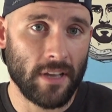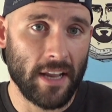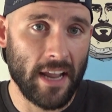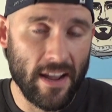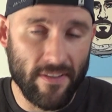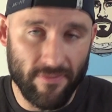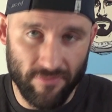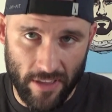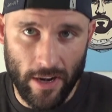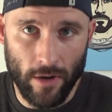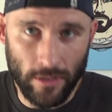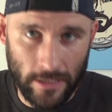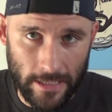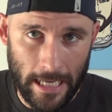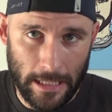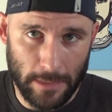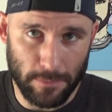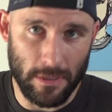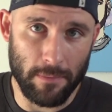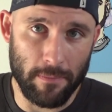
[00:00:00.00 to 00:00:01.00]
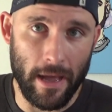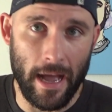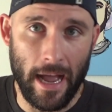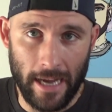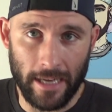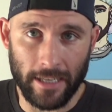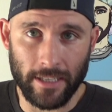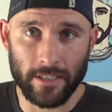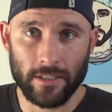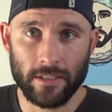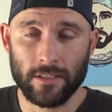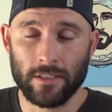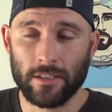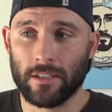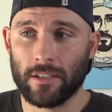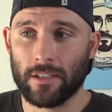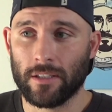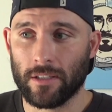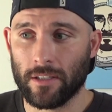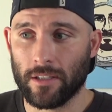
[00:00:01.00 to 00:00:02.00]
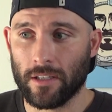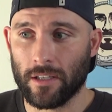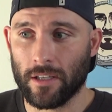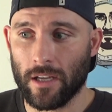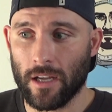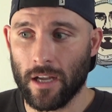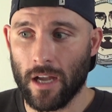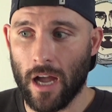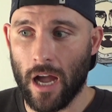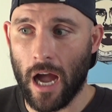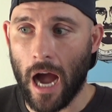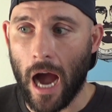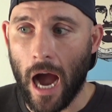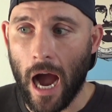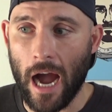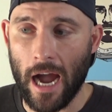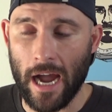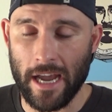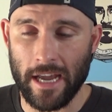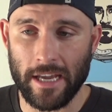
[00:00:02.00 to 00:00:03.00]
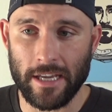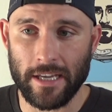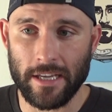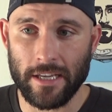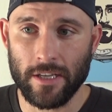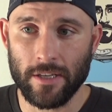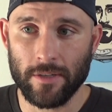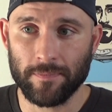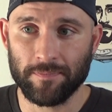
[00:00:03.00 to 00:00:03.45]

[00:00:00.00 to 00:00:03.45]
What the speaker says: If they don't text me back, I,